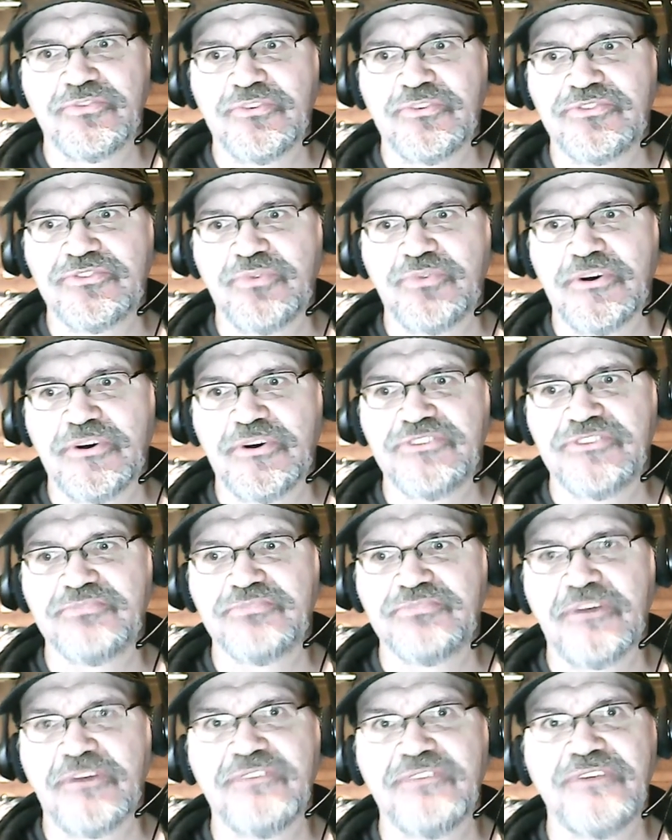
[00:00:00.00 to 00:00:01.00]
which was
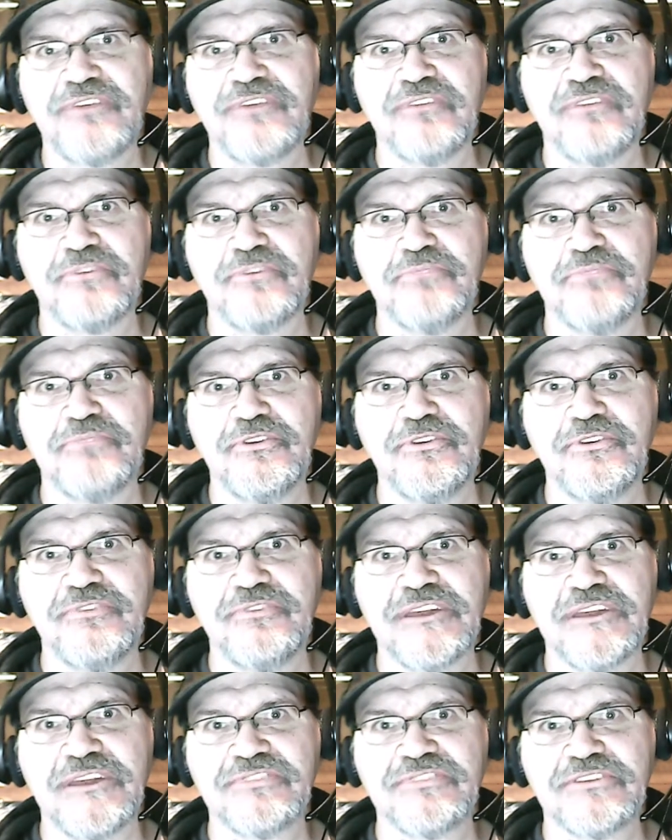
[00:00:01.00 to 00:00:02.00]
my favorite
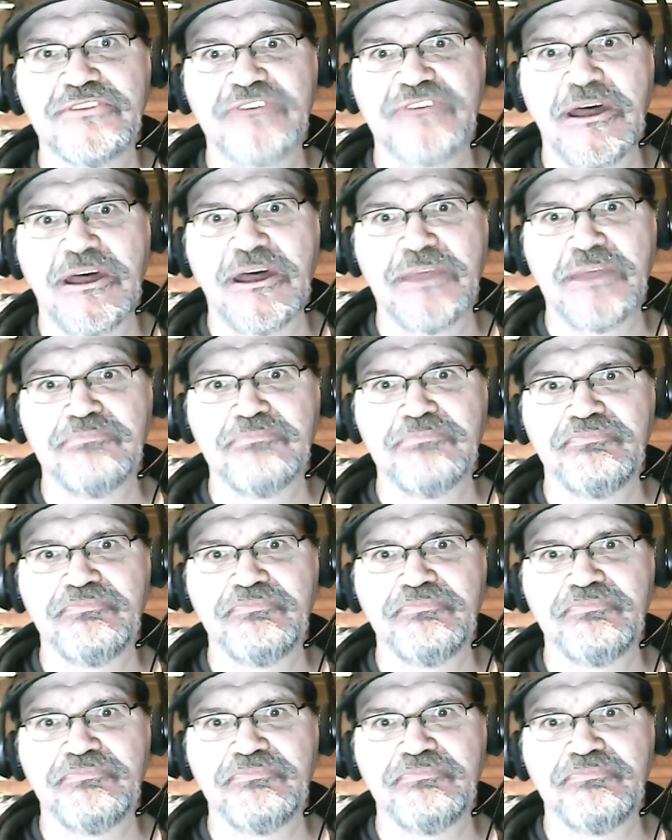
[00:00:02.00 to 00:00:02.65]
movie at the time.